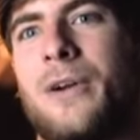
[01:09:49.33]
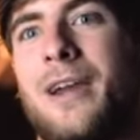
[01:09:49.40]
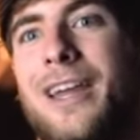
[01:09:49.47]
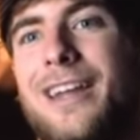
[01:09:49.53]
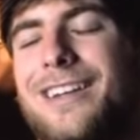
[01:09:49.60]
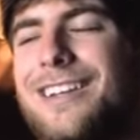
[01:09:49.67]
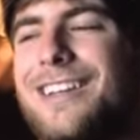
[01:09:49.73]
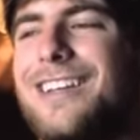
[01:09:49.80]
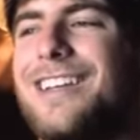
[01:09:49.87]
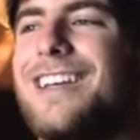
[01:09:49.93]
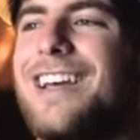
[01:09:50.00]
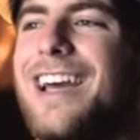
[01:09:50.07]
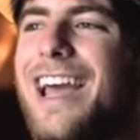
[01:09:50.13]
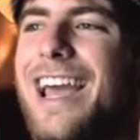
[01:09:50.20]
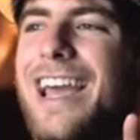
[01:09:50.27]
R8,
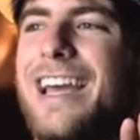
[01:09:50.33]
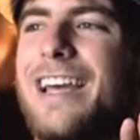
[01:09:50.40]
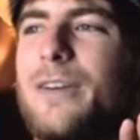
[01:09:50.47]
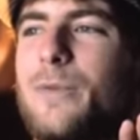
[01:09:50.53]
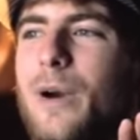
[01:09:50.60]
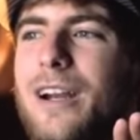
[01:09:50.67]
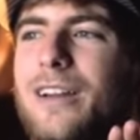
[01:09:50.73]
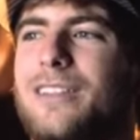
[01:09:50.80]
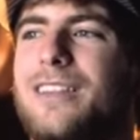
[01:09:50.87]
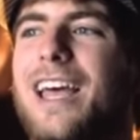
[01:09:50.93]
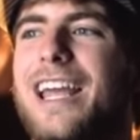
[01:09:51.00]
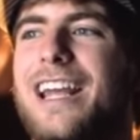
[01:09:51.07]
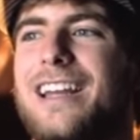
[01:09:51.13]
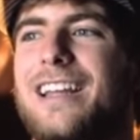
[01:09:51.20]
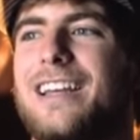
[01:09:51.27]
and we're at a
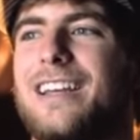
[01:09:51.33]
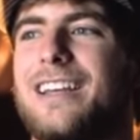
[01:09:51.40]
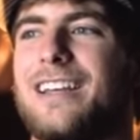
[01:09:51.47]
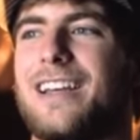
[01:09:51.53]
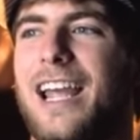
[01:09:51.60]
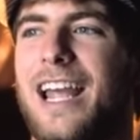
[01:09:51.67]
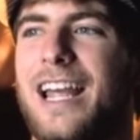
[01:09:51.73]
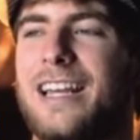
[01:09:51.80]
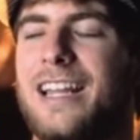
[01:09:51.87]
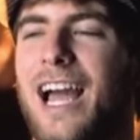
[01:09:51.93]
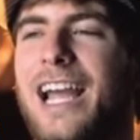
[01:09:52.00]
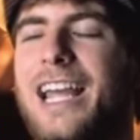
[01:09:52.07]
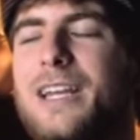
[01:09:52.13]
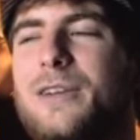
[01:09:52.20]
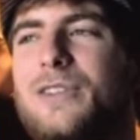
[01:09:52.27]
light. And
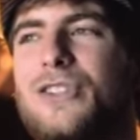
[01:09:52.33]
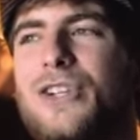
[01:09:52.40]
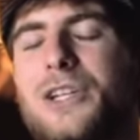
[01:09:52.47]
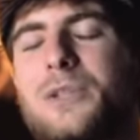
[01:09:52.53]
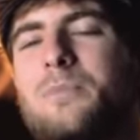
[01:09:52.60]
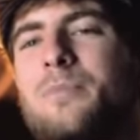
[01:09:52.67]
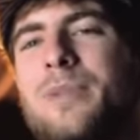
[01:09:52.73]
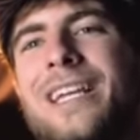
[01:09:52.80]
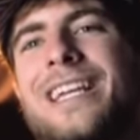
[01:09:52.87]
I had just